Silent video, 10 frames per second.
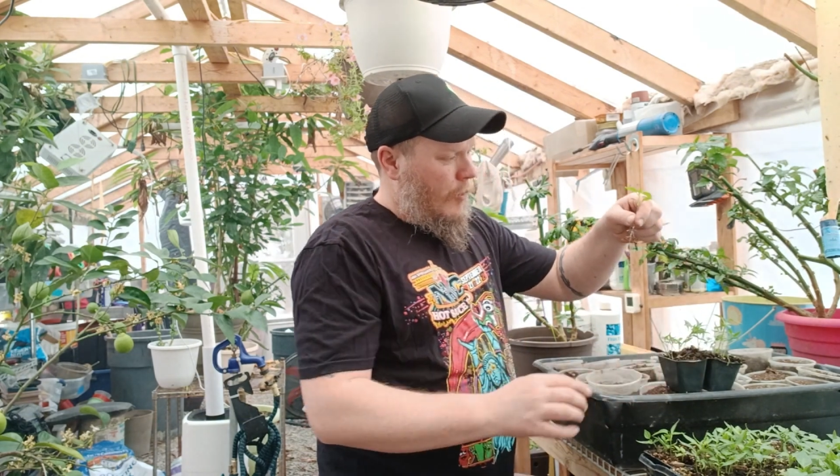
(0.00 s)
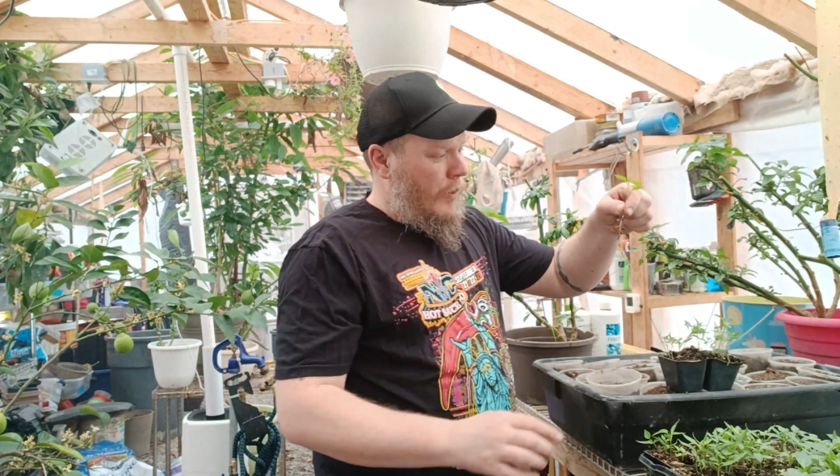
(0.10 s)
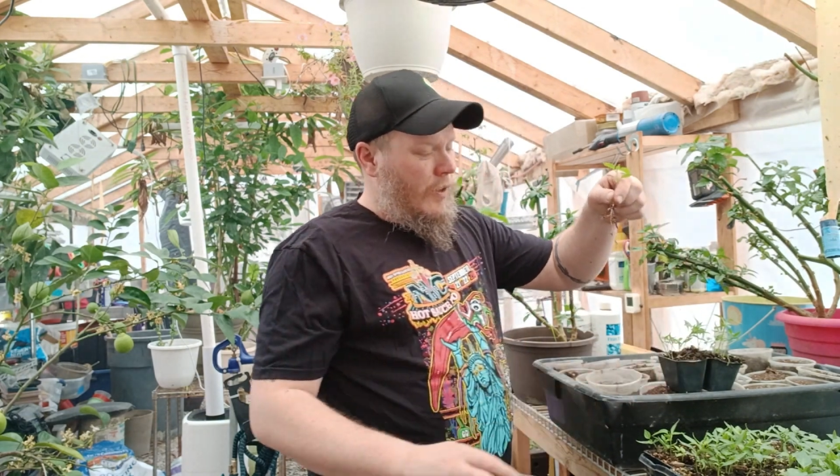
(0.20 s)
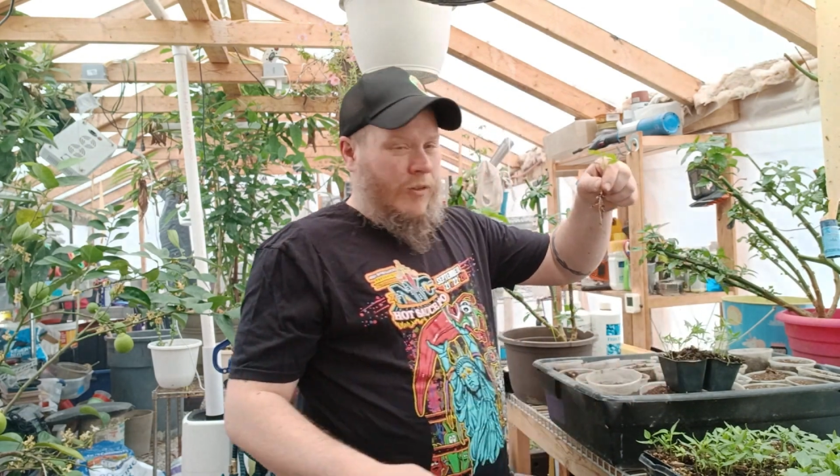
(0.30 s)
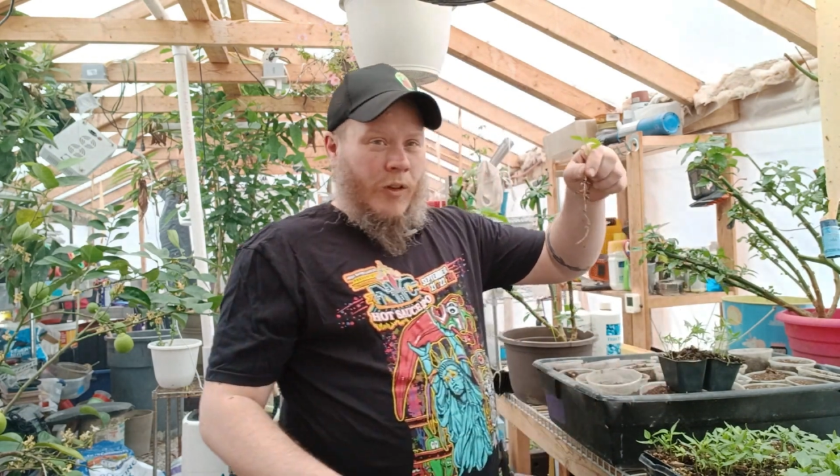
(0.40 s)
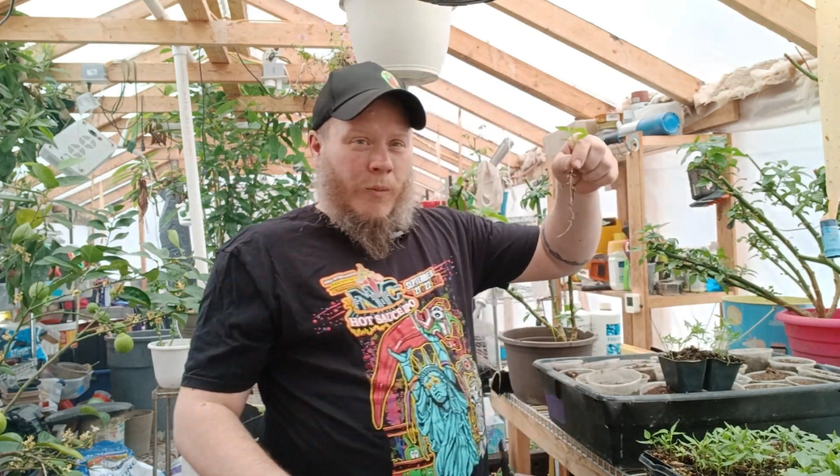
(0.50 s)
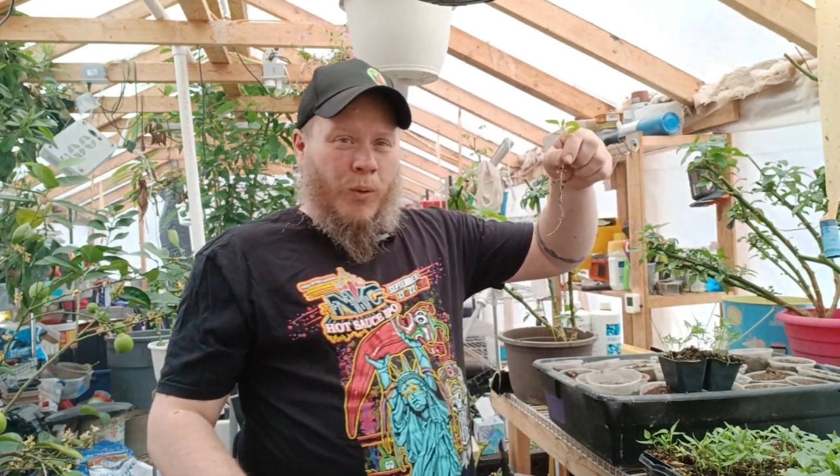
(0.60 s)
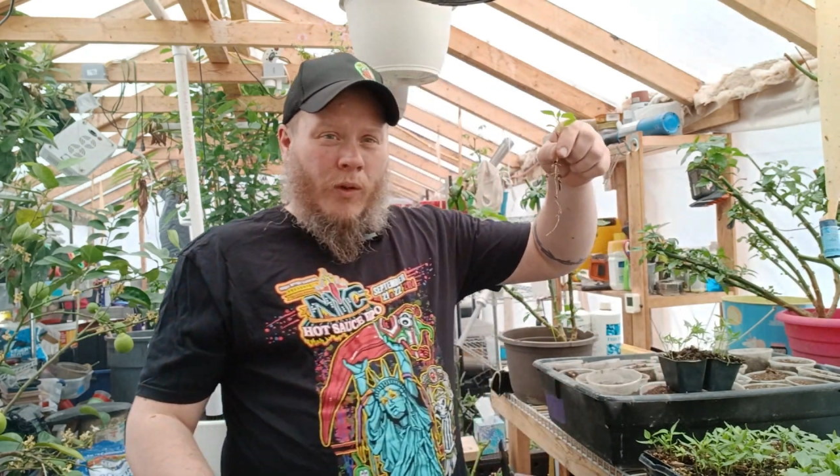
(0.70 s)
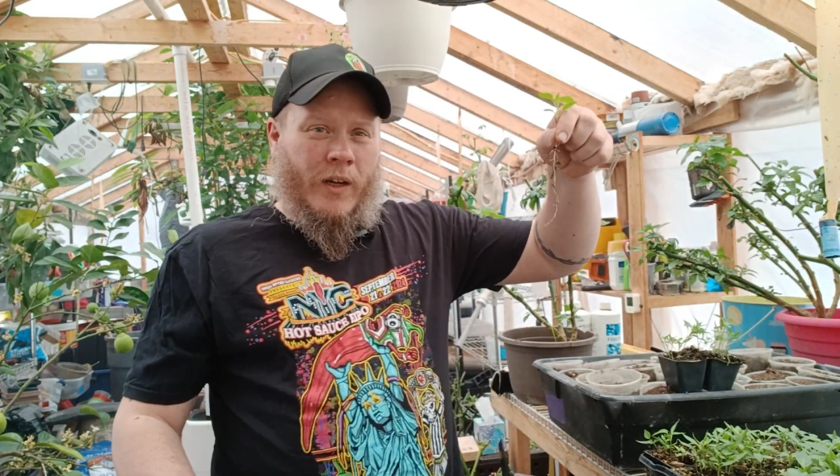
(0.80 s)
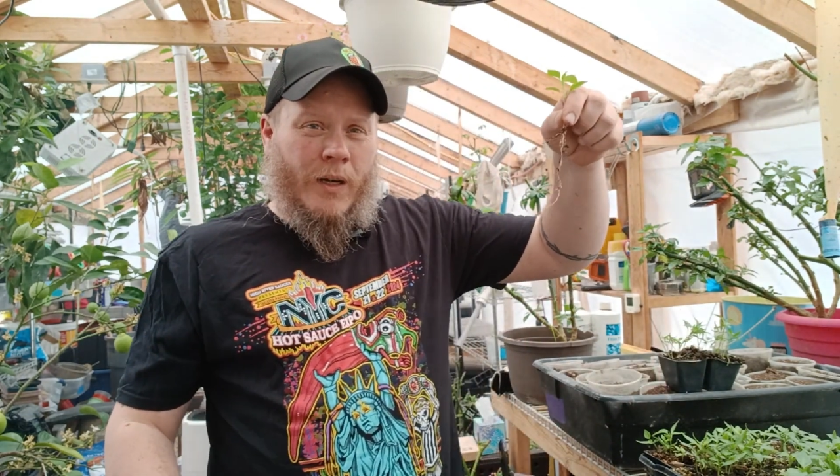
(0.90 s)
So when you slowly
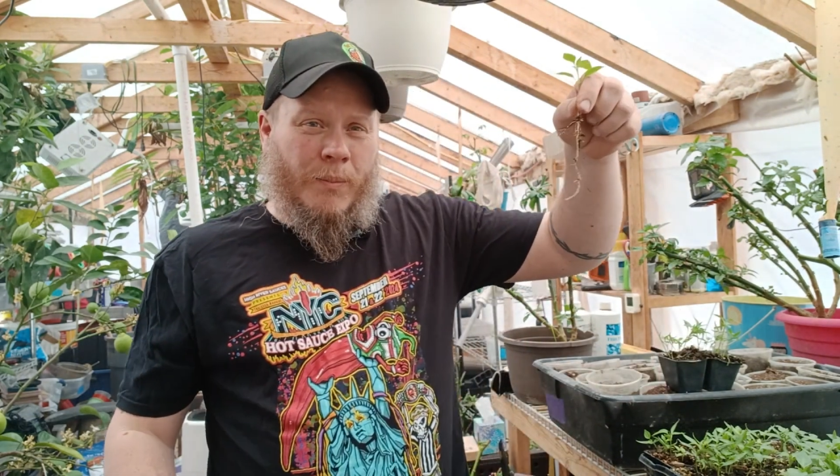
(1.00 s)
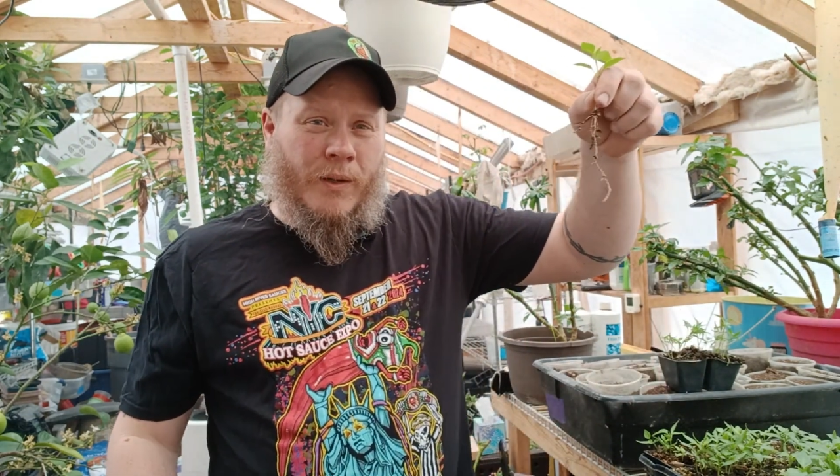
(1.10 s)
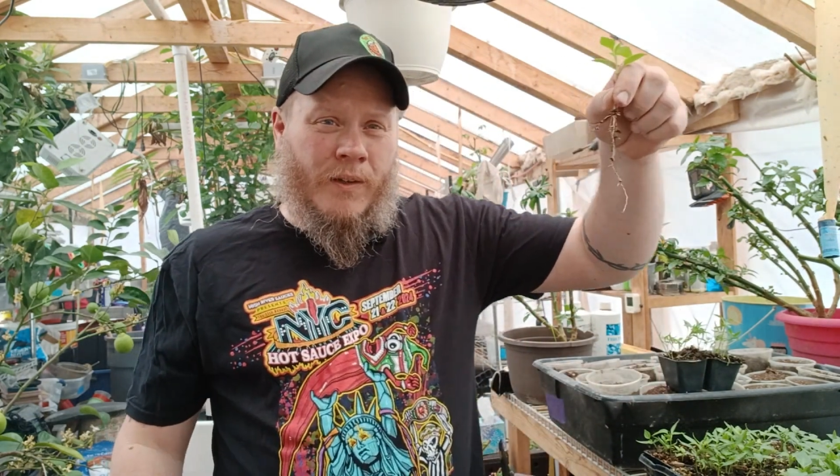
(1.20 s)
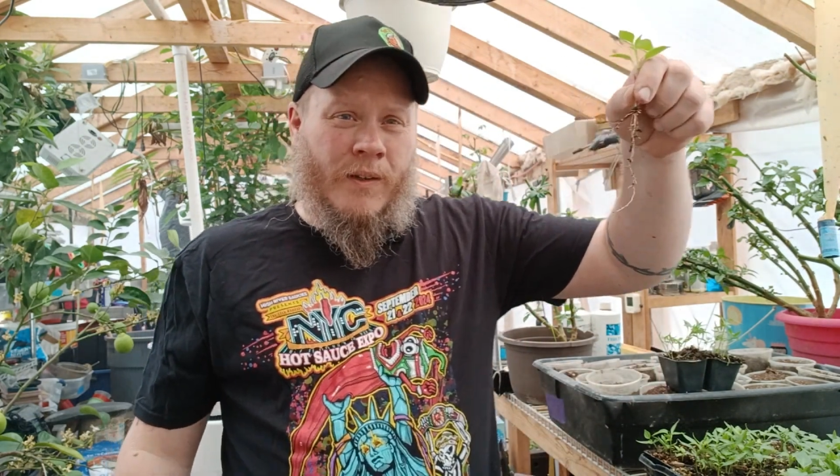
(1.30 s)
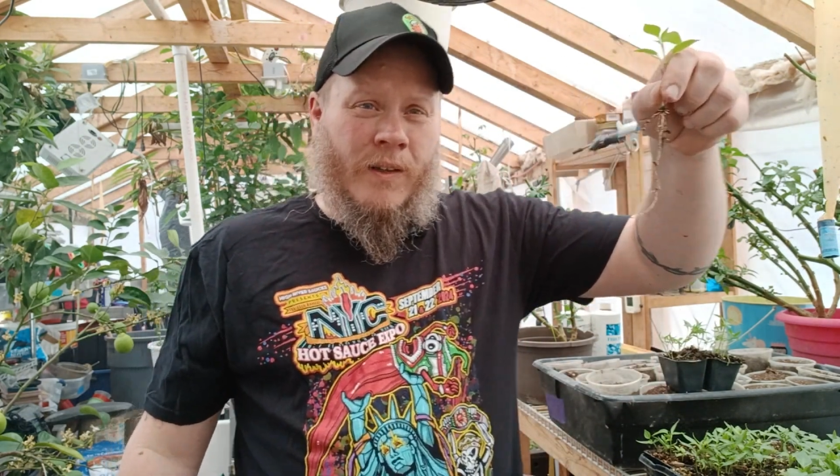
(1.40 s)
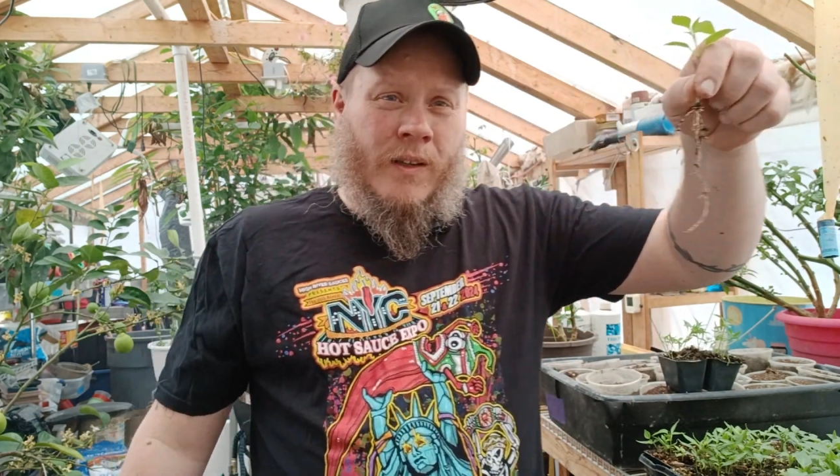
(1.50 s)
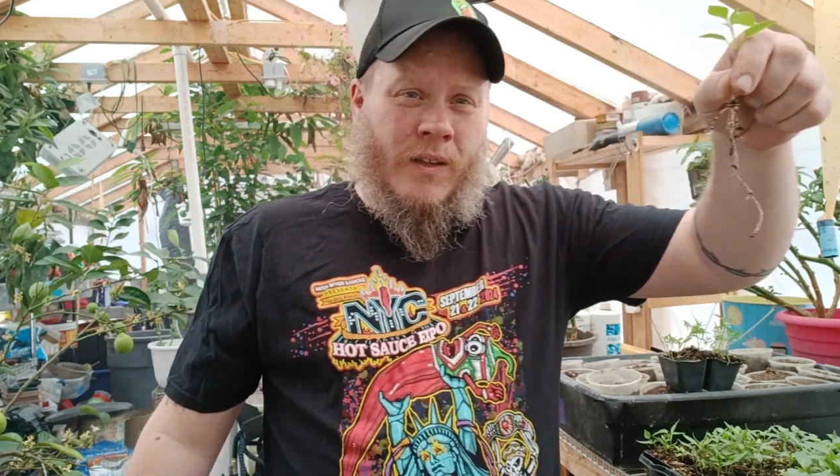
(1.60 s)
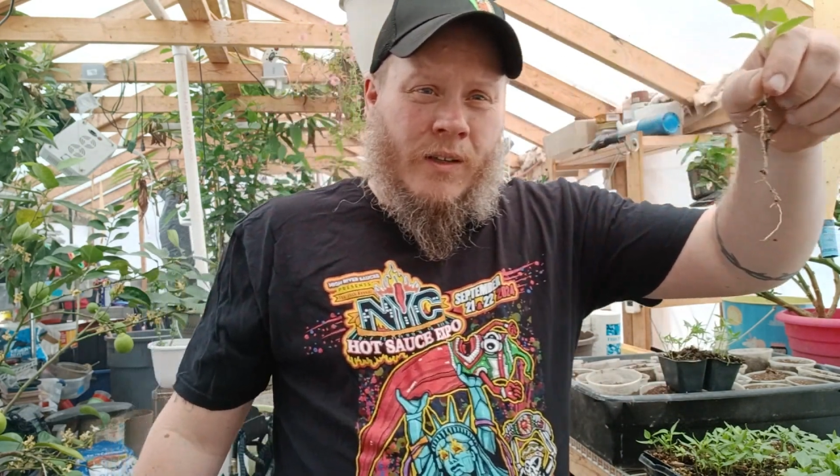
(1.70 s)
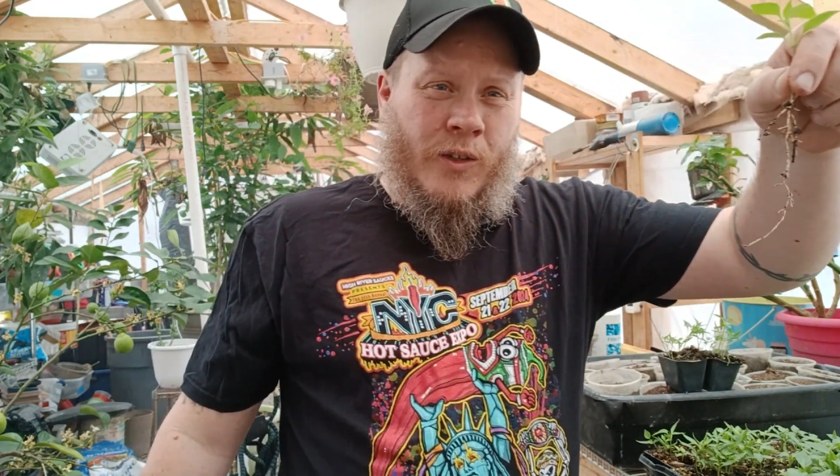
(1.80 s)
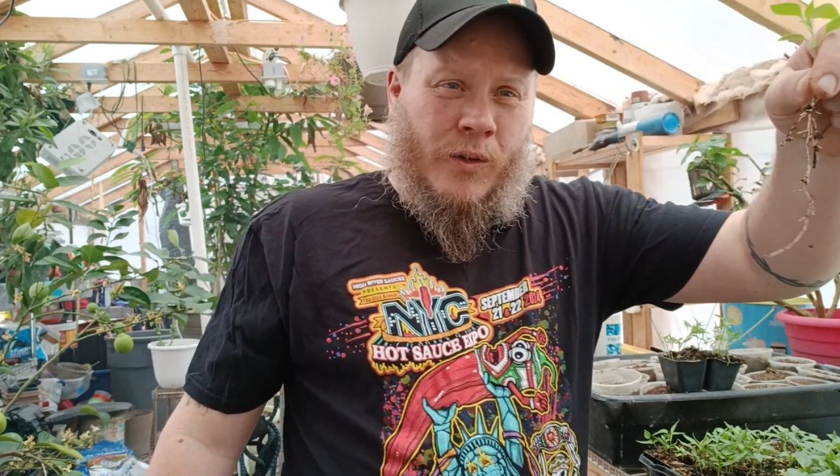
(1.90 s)
pull it up,
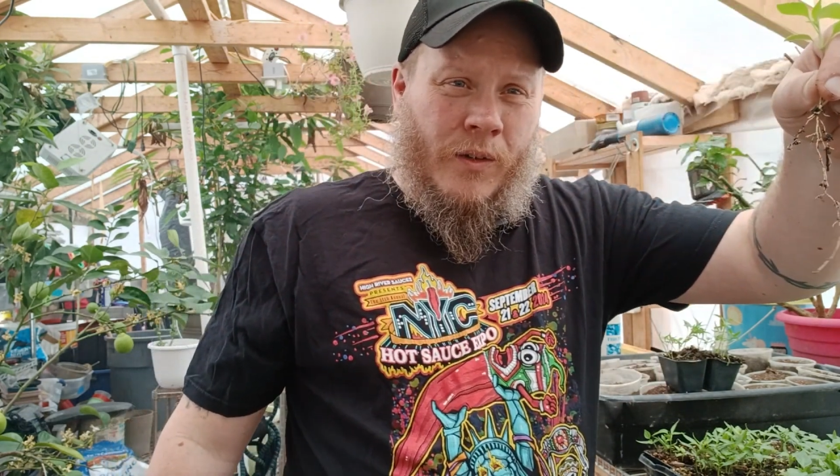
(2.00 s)
you